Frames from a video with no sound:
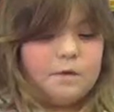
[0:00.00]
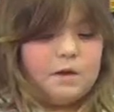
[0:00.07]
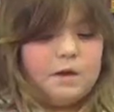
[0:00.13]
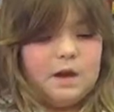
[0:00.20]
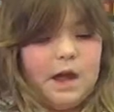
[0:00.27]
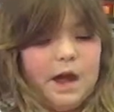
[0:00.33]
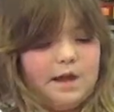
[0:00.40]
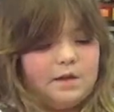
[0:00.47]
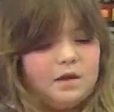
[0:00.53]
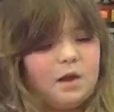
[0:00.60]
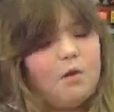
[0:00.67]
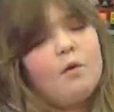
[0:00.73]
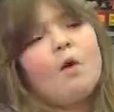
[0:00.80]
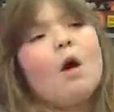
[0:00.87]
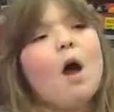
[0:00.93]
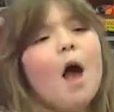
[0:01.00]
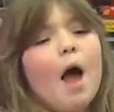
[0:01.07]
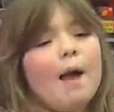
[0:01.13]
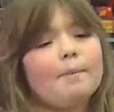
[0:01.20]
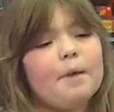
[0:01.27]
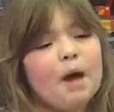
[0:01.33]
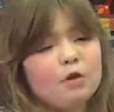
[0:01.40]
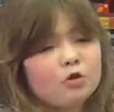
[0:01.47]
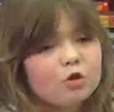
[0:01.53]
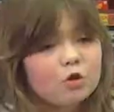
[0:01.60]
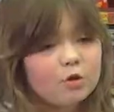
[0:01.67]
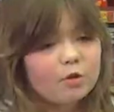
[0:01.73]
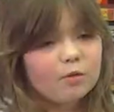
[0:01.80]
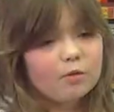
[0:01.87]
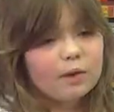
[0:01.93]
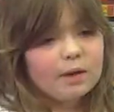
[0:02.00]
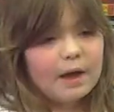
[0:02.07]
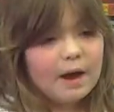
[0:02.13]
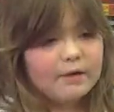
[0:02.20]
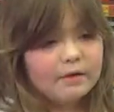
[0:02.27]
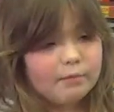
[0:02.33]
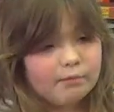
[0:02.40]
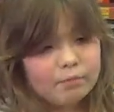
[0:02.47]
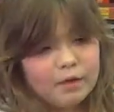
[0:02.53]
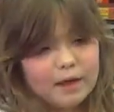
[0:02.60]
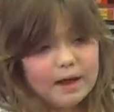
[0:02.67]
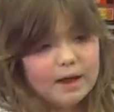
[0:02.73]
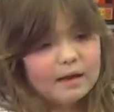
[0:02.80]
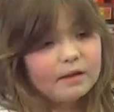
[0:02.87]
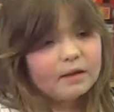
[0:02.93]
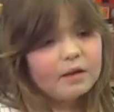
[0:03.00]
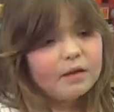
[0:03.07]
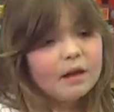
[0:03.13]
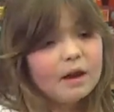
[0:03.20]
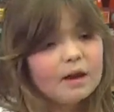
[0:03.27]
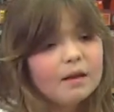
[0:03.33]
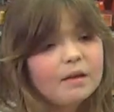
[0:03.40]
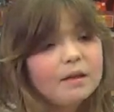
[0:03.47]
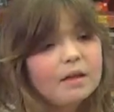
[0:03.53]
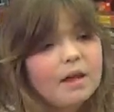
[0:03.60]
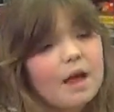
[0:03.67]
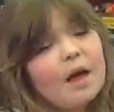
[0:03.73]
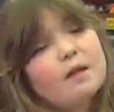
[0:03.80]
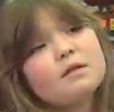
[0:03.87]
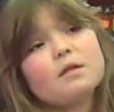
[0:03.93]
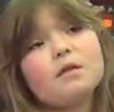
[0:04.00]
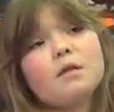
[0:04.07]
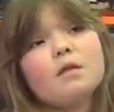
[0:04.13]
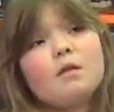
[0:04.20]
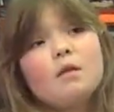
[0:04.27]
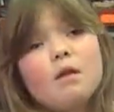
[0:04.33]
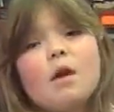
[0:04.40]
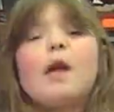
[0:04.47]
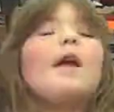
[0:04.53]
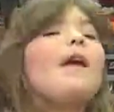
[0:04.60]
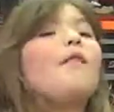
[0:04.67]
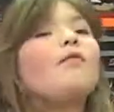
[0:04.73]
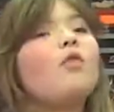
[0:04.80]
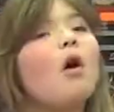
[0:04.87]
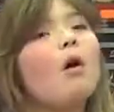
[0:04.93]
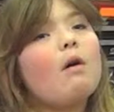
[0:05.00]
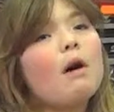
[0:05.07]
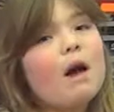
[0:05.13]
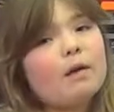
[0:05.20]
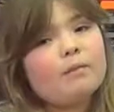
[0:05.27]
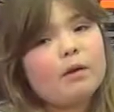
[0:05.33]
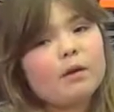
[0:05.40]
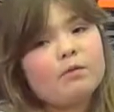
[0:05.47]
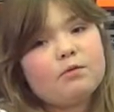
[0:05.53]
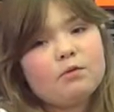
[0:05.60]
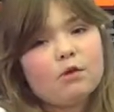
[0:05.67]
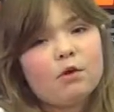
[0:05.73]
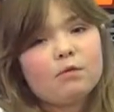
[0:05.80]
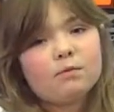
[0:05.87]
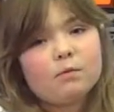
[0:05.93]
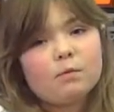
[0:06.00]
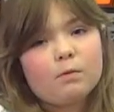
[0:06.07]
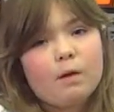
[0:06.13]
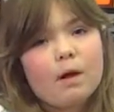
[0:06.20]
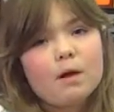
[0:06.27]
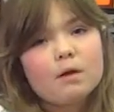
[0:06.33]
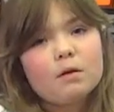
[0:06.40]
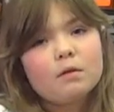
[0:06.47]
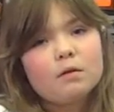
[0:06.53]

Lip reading: Yeah, so I'm not sure really how to plant seeds yet, even though I'm in 3rd grade.